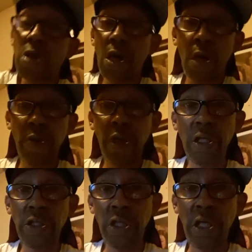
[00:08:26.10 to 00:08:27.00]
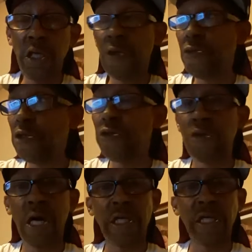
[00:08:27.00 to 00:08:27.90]
I mean, see, what you
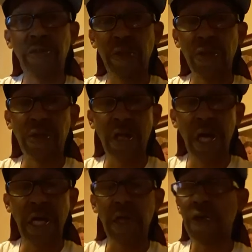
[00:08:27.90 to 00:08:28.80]
think they supposed to think?